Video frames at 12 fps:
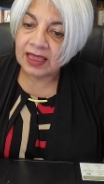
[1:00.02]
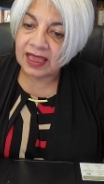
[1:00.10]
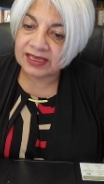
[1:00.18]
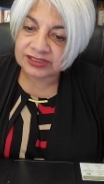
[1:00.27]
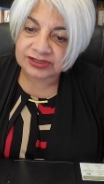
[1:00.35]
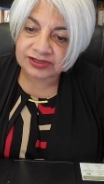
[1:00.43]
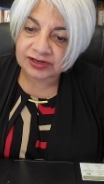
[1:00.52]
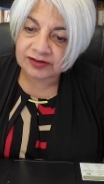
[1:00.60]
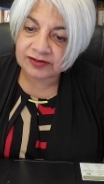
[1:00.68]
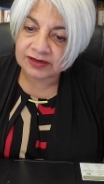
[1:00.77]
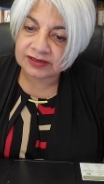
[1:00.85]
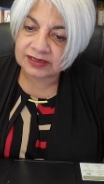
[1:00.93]
as
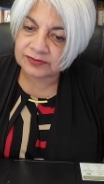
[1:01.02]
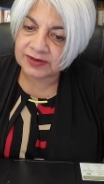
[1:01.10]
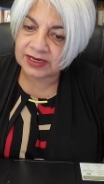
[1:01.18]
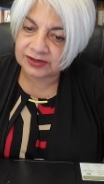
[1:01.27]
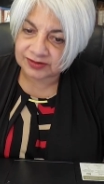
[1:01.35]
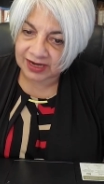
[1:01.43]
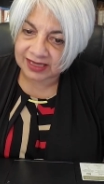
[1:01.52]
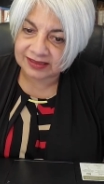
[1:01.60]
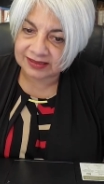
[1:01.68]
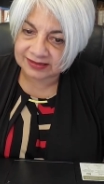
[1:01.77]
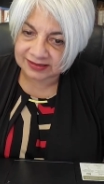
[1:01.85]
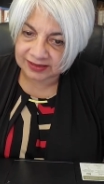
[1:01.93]
children, did we attract
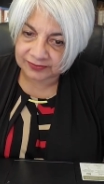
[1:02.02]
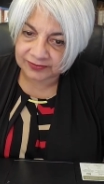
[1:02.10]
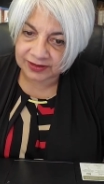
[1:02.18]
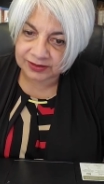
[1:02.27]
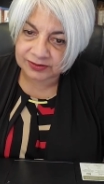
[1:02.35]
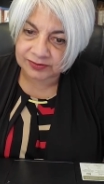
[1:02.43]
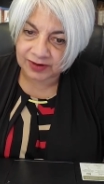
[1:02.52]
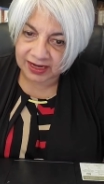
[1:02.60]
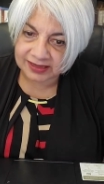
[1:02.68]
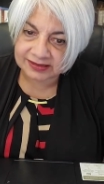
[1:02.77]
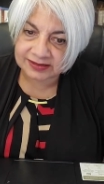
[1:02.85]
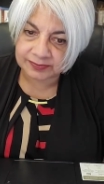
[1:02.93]
this suffering to
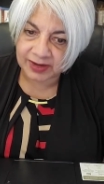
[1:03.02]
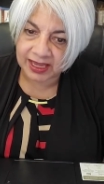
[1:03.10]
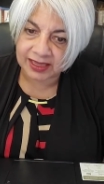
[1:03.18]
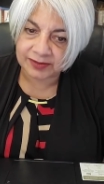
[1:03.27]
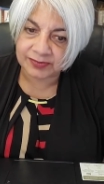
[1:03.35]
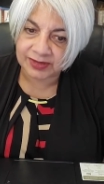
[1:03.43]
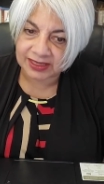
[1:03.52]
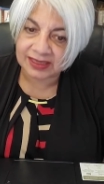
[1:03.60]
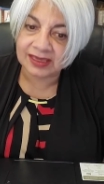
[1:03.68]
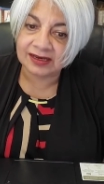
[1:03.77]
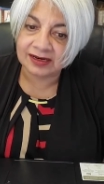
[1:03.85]
us by being in a